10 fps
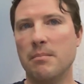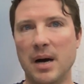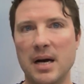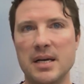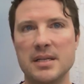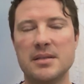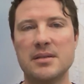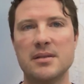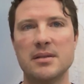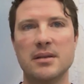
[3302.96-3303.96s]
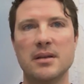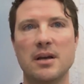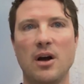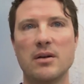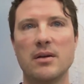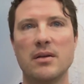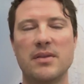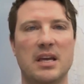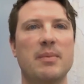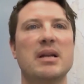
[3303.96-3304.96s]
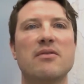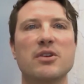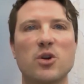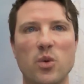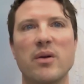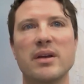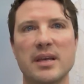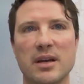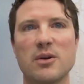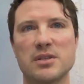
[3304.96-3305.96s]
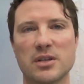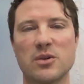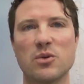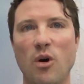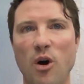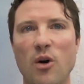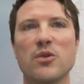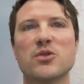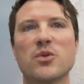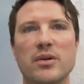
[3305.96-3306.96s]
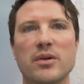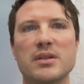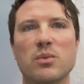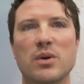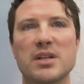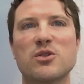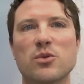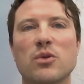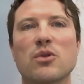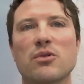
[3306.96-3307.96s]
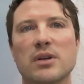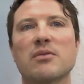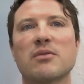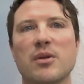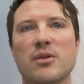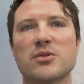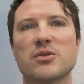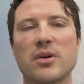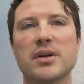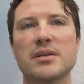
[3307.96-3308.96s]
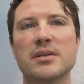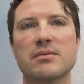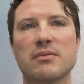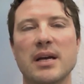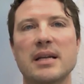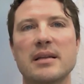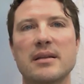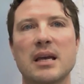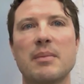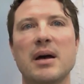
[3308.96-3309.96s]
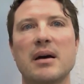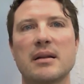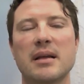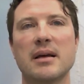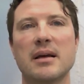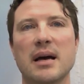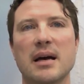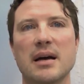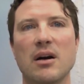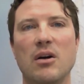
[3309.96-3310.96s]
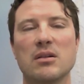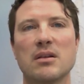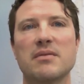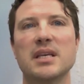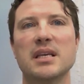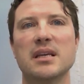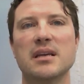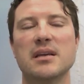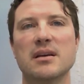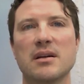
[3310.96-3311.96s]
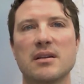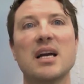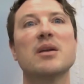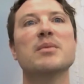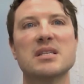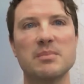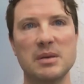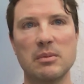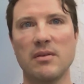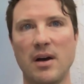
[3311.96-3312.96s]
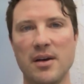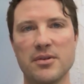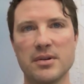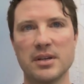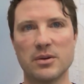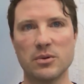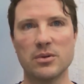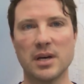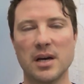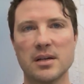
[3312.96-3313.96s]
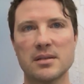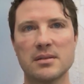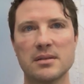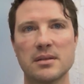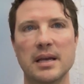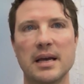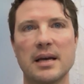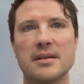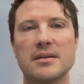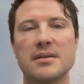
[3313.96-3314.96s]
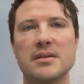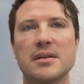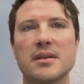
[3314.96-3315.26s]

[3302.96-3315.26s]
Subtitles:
but think about every query that goes into Google, all those queries. What is Google learning from all those queries, right? Think about all of the documents that people have authored in Google Docs. And,